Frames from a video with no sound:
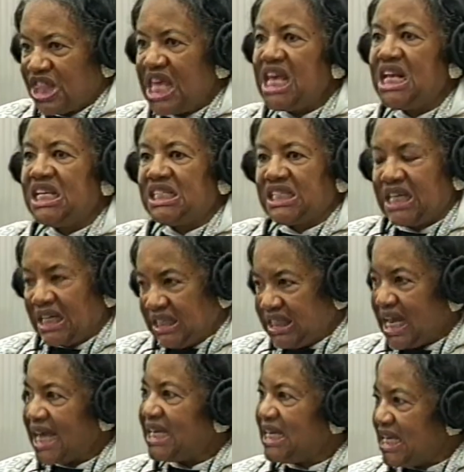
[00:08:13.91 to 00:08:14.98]
things can
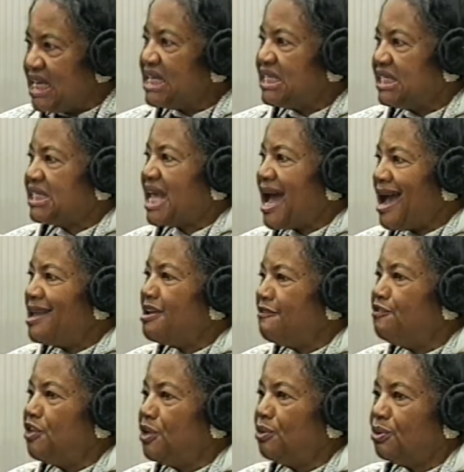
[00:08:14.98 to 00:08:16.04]
get inside
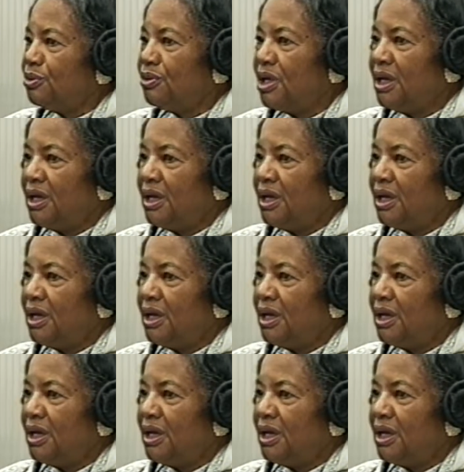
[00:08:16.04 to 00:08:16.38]
of you.